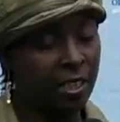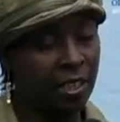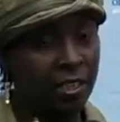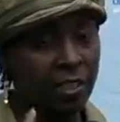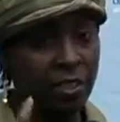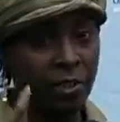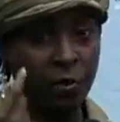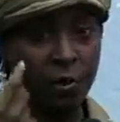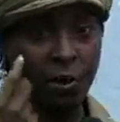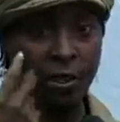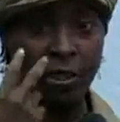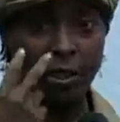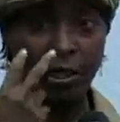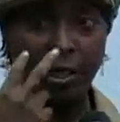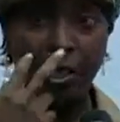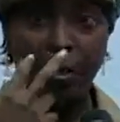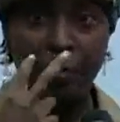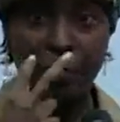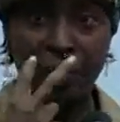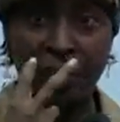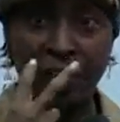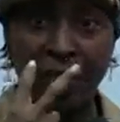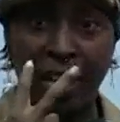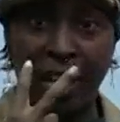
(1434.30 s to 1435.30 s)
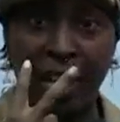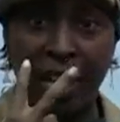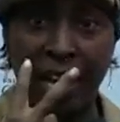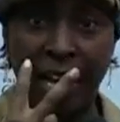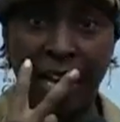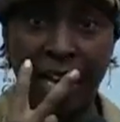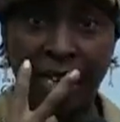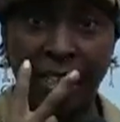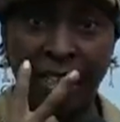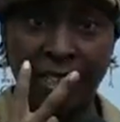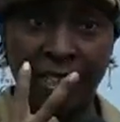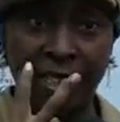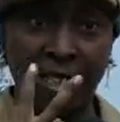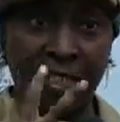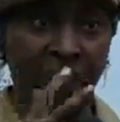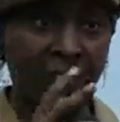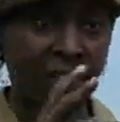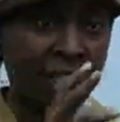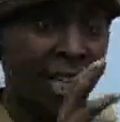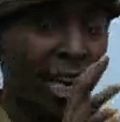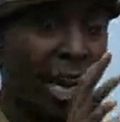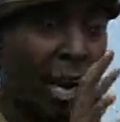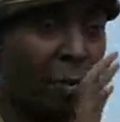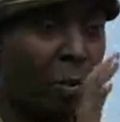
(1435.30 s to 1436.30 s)
it's going to come in the eyes,
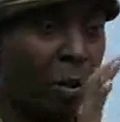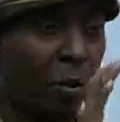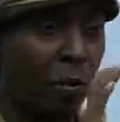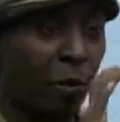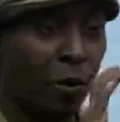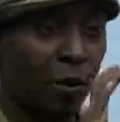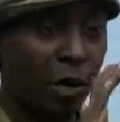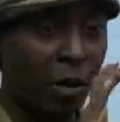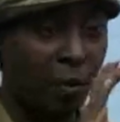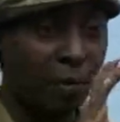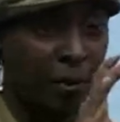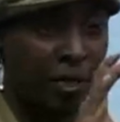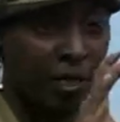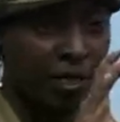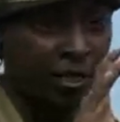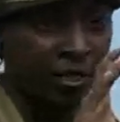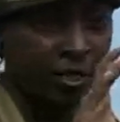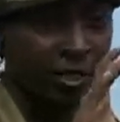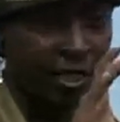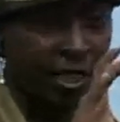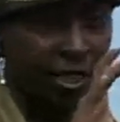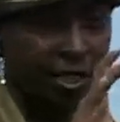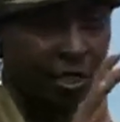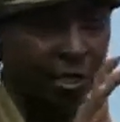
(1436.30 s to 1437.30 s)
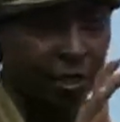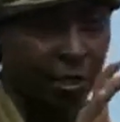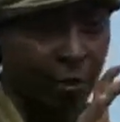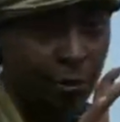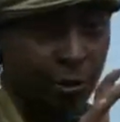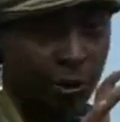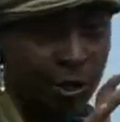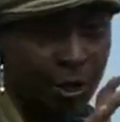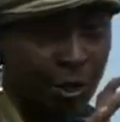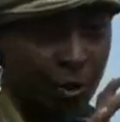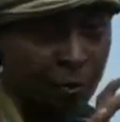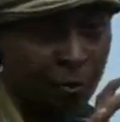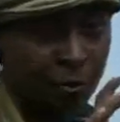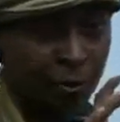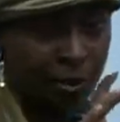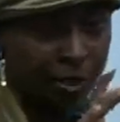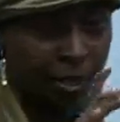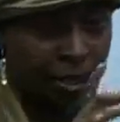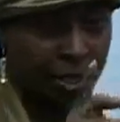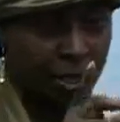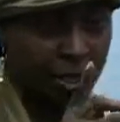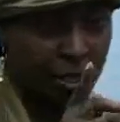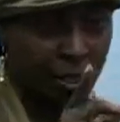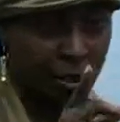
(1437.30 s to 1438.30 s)
and the camera will come in to get a close-up.
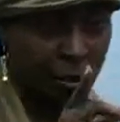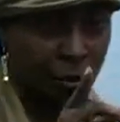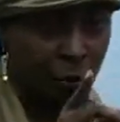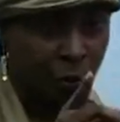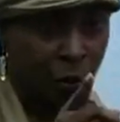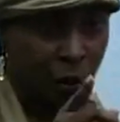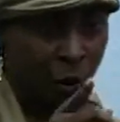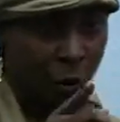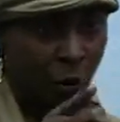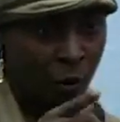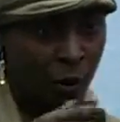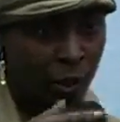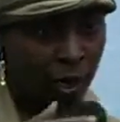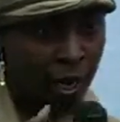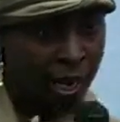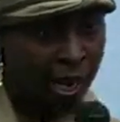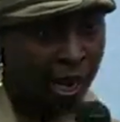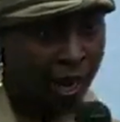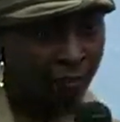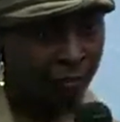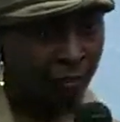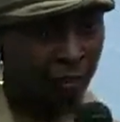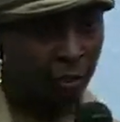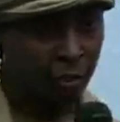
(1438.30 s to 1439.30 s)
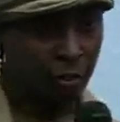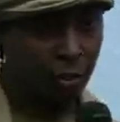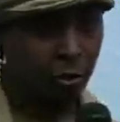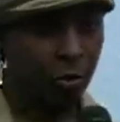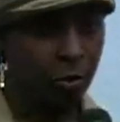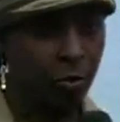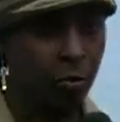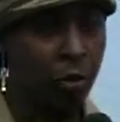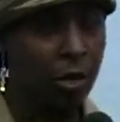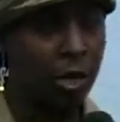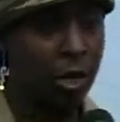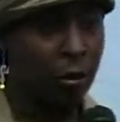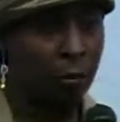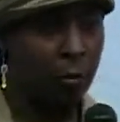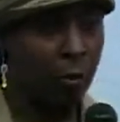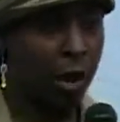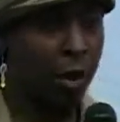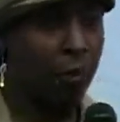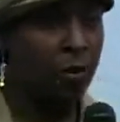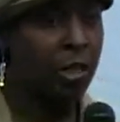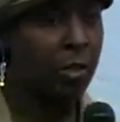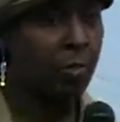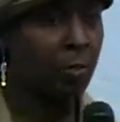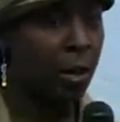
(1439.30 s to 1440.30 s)
So all I have to do,
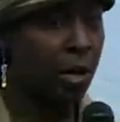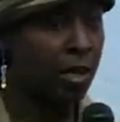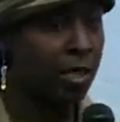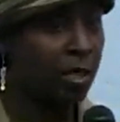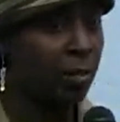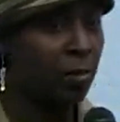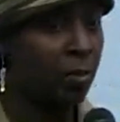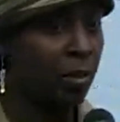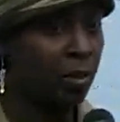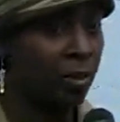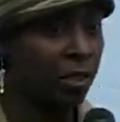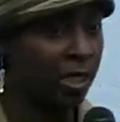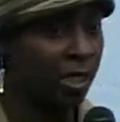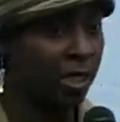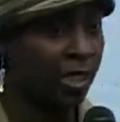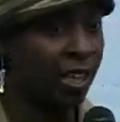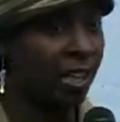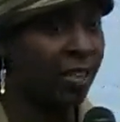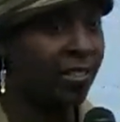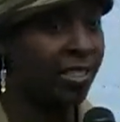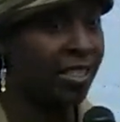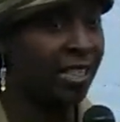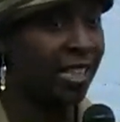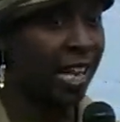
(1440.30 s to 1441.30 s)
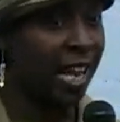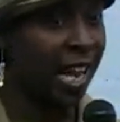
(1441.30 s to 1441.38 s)
my responsibility as